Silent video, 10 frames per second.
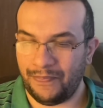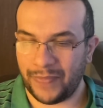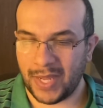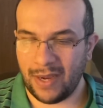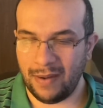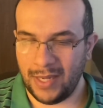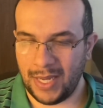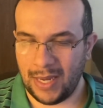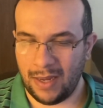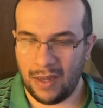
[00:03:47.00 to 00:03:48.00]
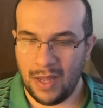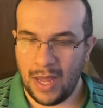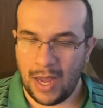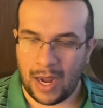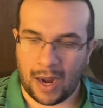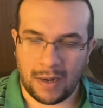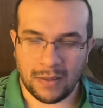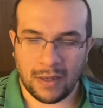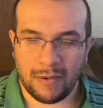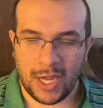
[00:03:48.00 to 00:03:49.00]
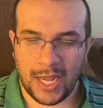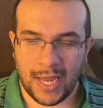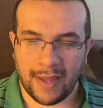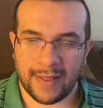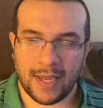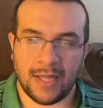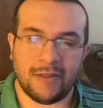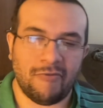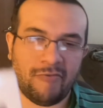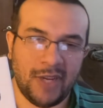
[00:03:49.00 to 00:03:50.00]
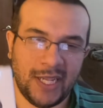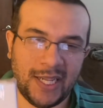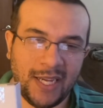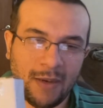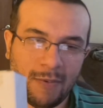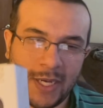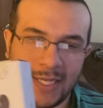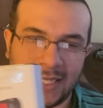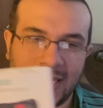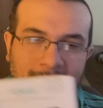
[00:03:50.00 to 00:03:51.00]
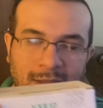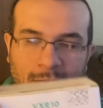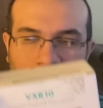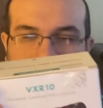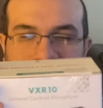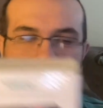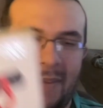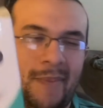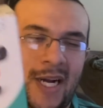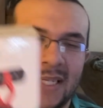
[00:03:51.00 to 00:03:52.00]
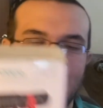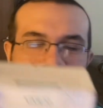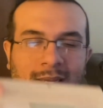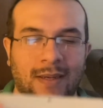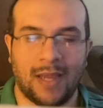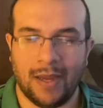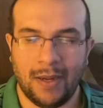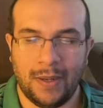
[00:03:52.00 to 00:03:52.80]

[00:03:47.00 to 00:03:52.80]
So yeah, I'll go ahead and read you what it says, what's in the box, okay?